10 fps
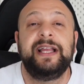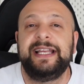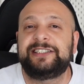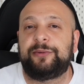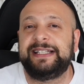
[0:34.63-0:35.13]

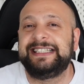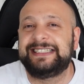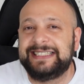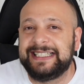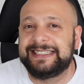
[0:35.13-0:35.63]
It's already
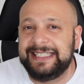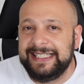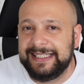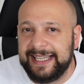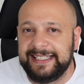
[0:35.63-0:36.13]

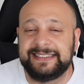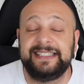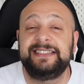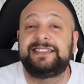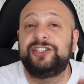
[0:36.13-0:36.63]
16 days
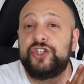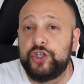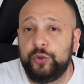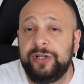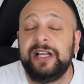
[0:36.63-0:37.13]
since
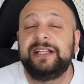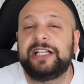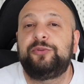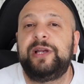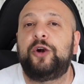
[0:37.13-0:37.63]
June that
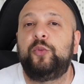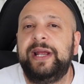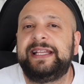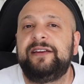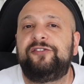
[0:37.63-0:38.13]
we are
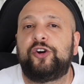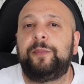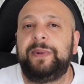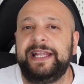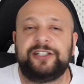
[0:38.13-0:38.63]
waiting for
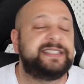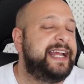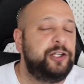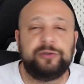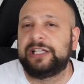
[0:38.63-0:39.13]
players. I
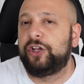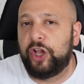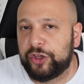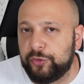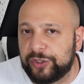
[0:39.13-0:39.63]
know that a
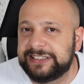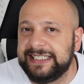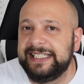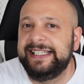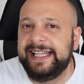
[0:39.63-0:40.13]
lot were
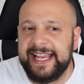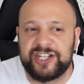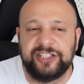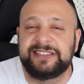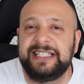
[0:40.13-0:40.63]
still in
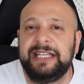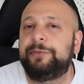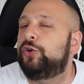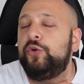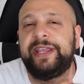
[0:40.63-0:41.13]
Nations League, but
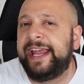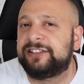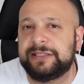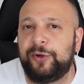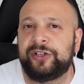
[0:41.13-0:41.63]
who cares
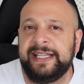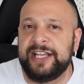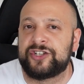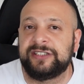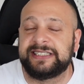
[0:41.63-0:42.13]
about
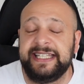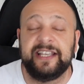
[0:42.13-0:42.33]
Nations League?